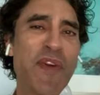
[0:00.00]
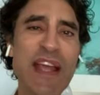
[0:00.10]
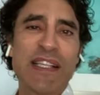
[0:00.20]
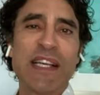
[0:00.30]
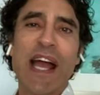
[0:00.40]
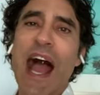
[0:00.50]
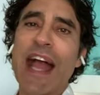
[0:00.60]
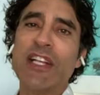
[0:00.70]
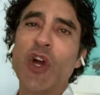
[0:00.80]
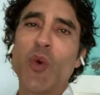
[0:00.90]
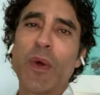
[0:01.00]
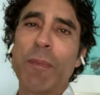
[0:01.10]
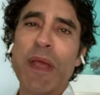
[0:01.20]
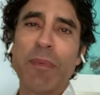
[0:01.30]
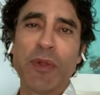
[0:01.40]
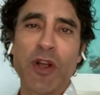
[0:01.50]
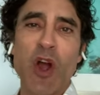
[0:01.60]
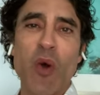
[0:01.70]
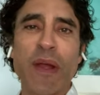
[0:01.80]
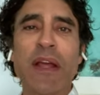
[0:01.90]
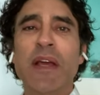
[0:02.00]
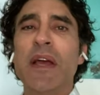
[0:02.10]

face. I know where people are going.